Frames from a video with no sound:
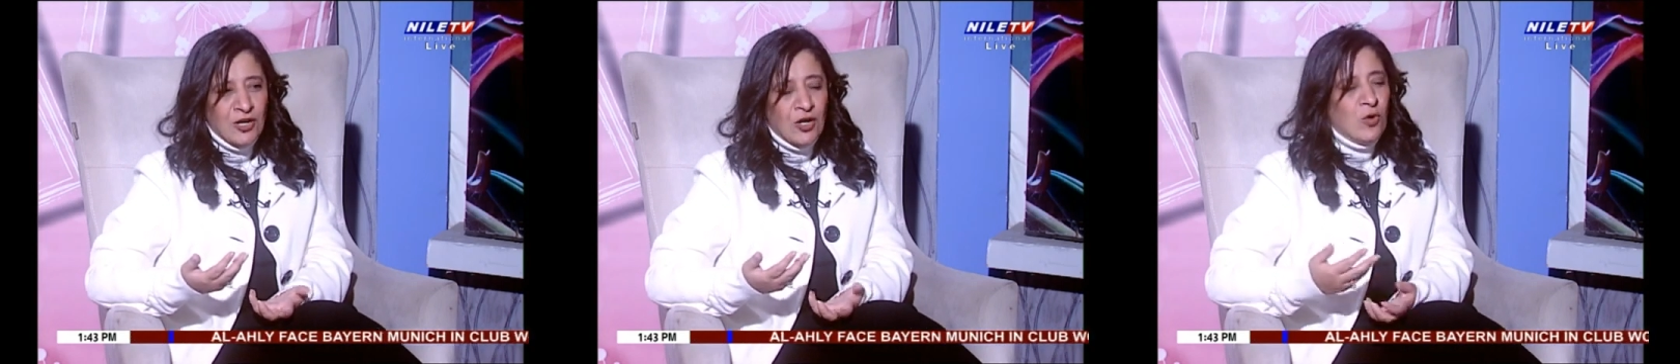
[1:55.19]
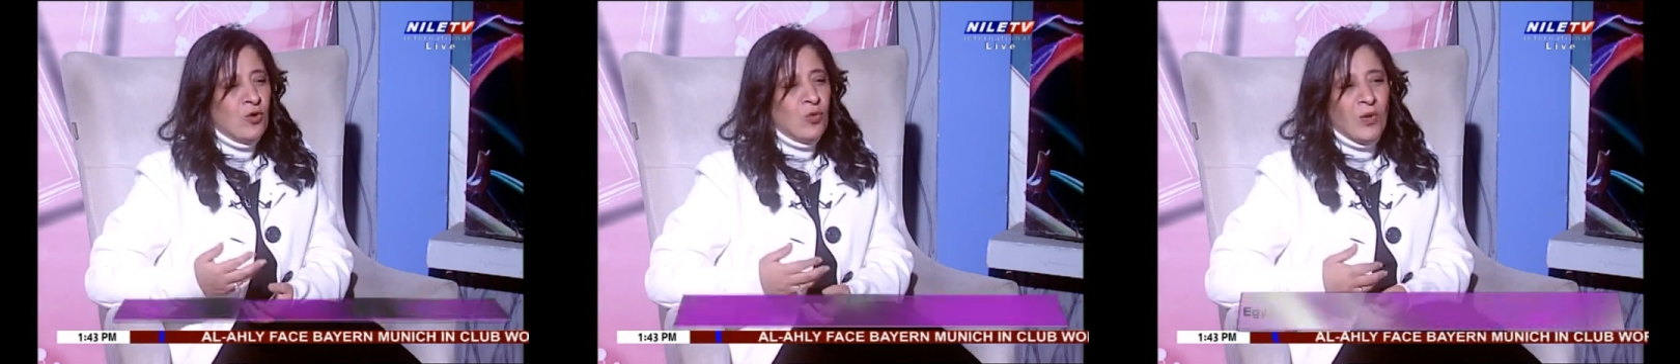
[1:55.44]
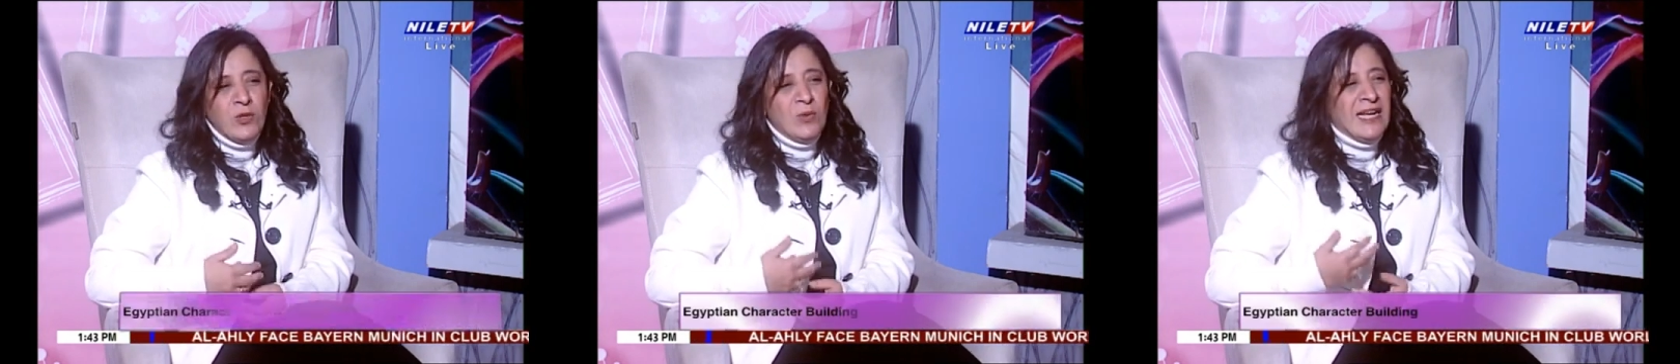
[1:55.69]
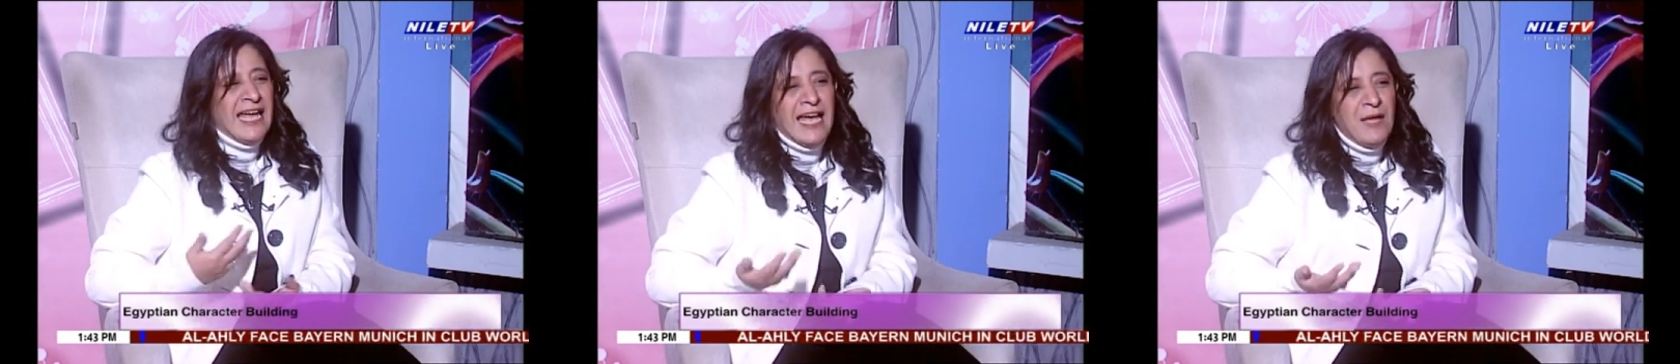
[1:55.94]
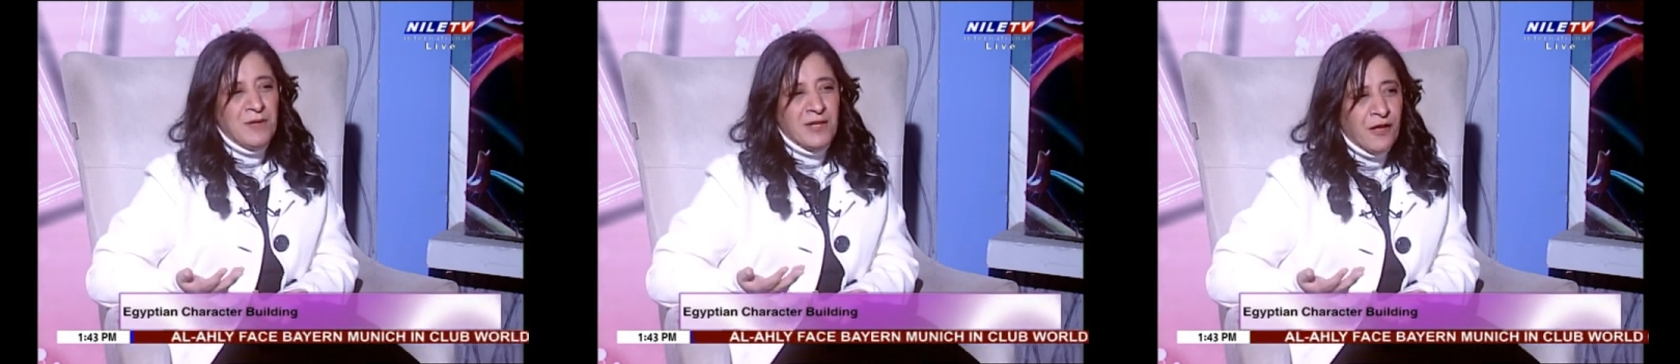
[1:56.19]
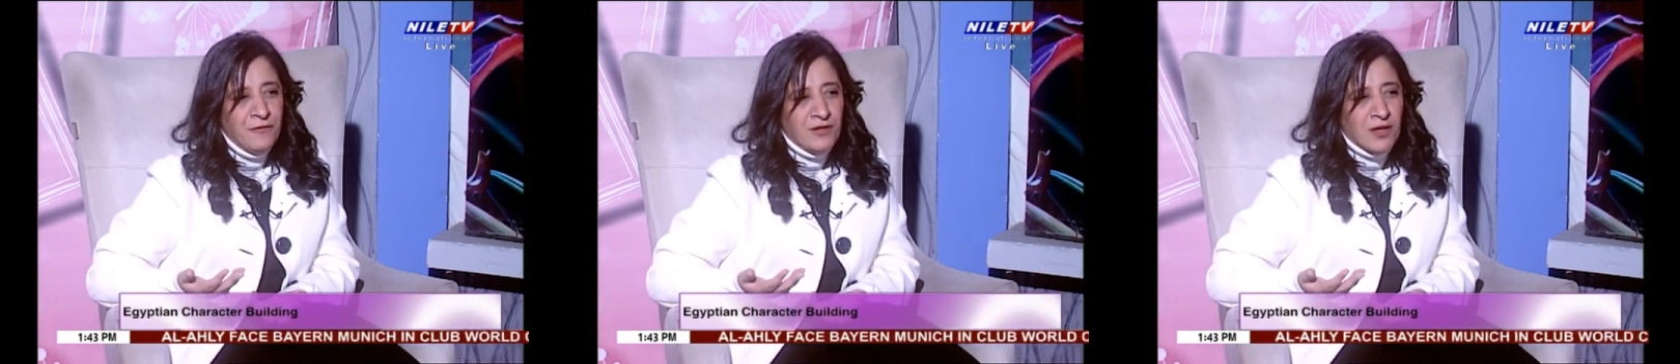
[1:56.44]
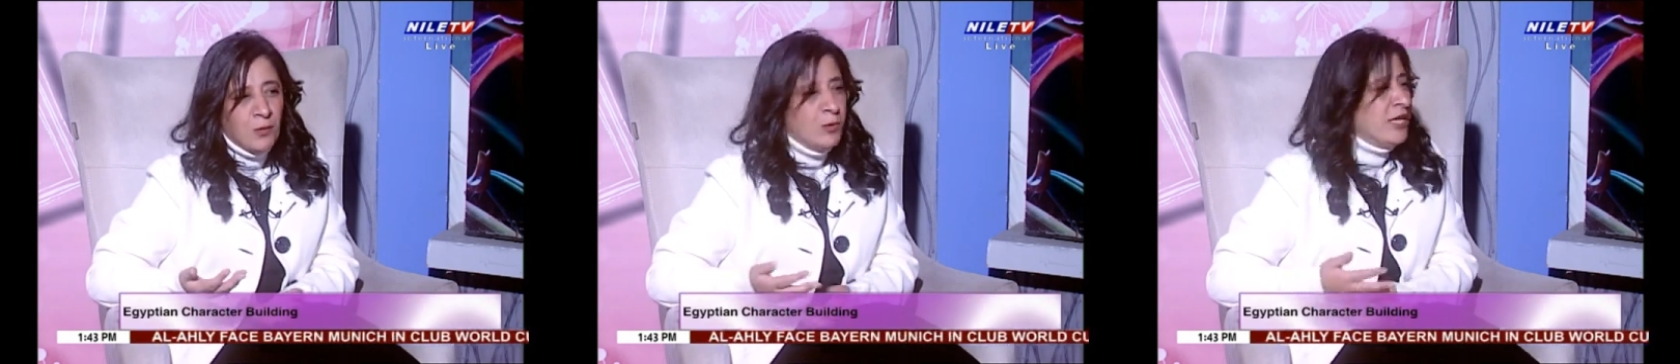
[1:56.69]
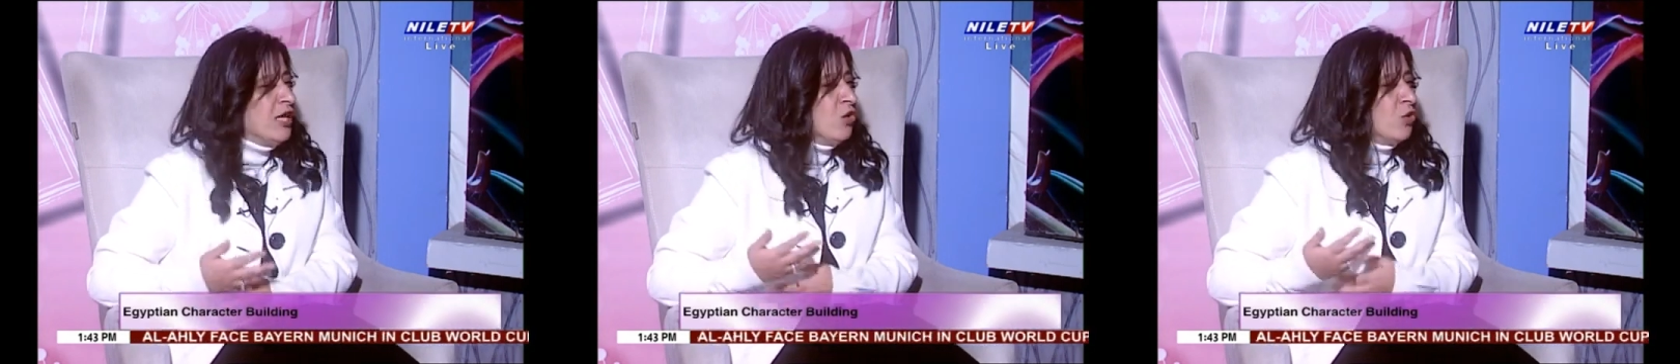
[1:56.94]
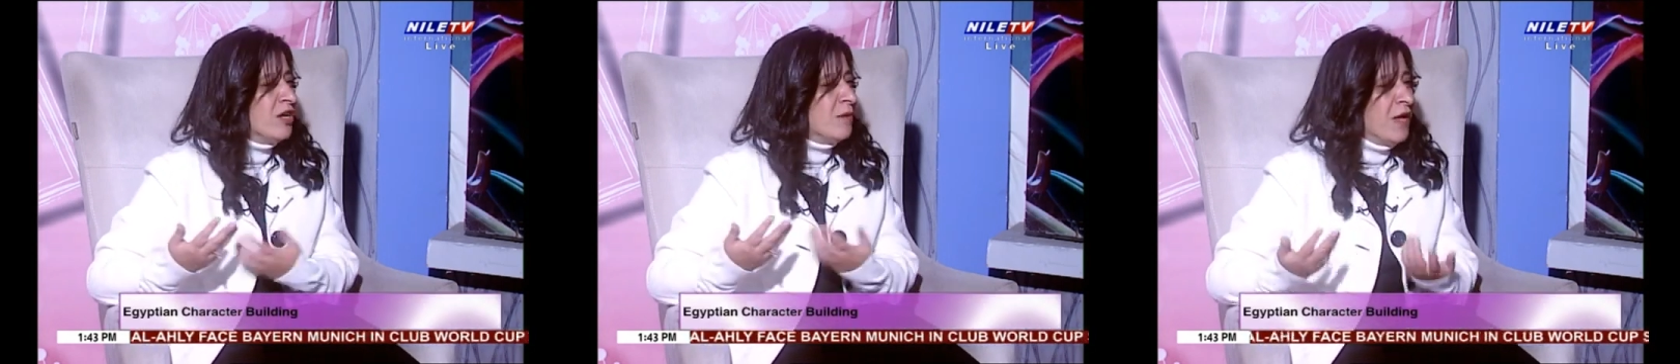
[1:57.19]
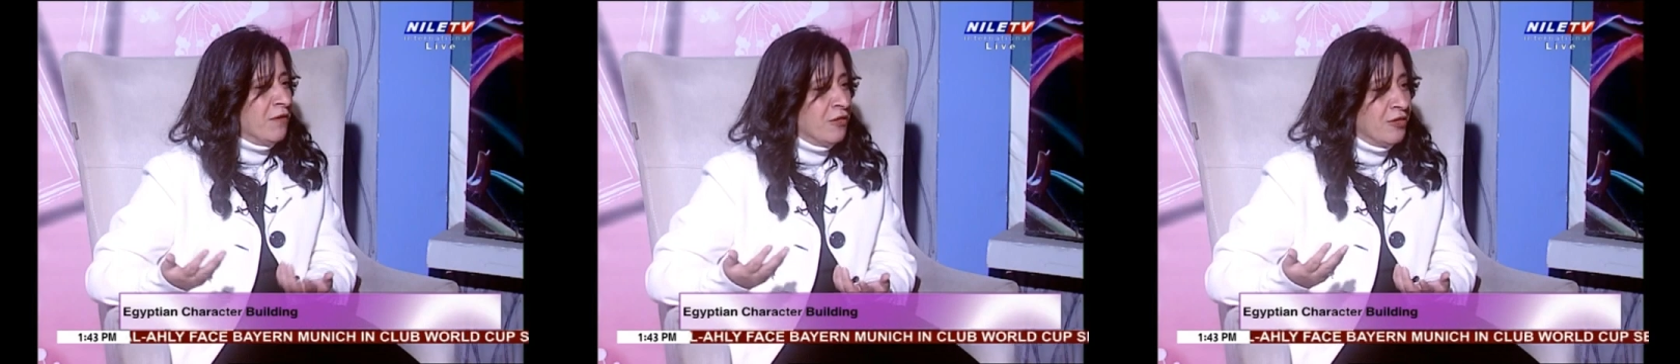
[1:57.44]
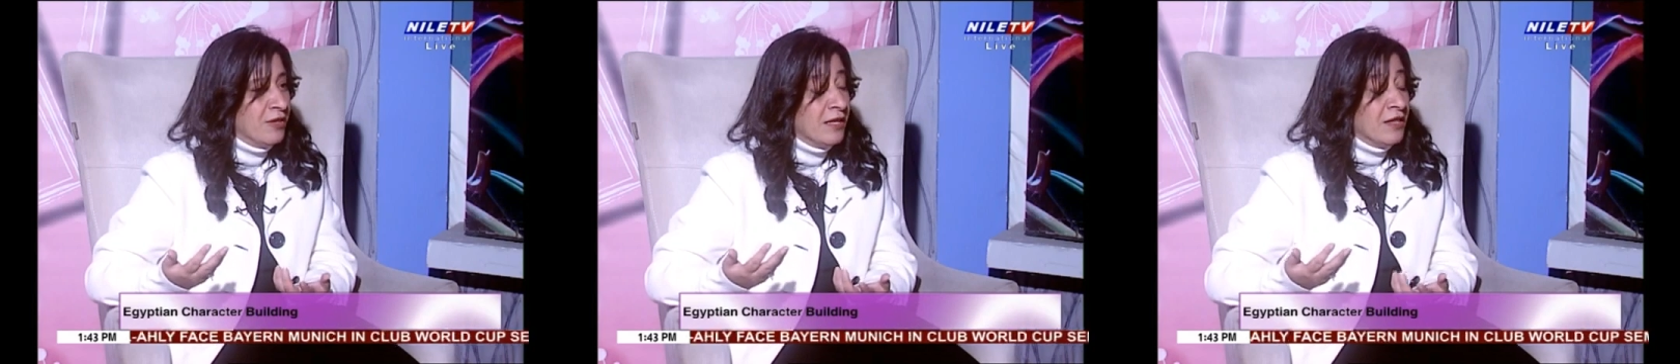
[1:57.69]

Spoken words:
or what will happen after a week or a month.